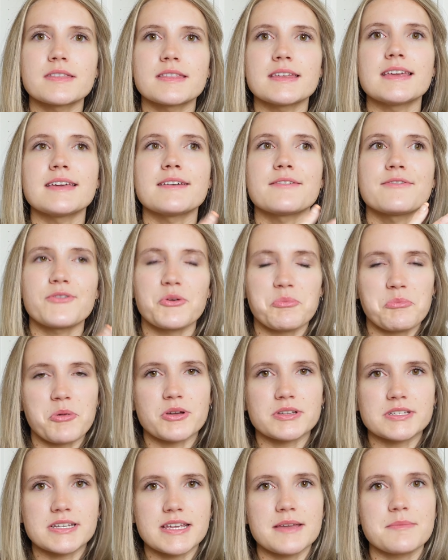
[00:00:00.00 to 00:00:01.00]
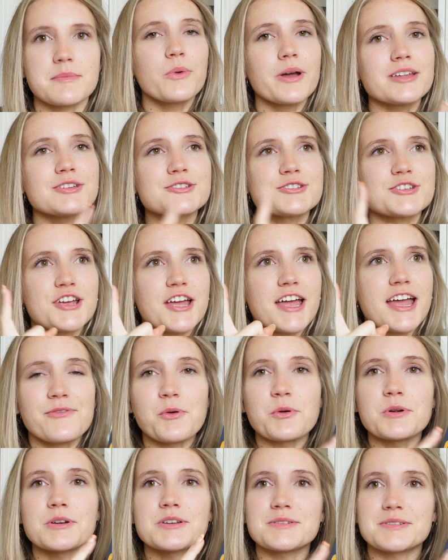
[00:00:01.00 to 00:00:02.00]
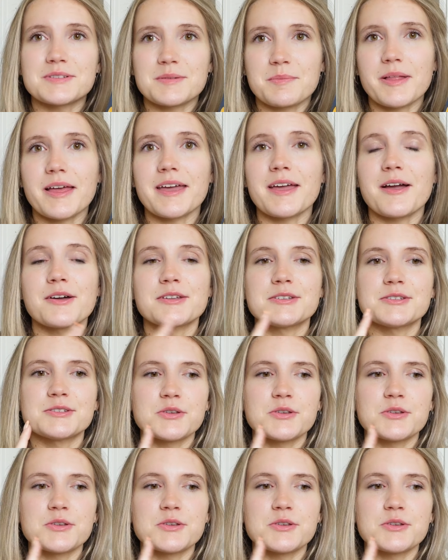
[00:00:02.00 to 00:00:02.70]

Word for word: the football team, which Ford used to play on.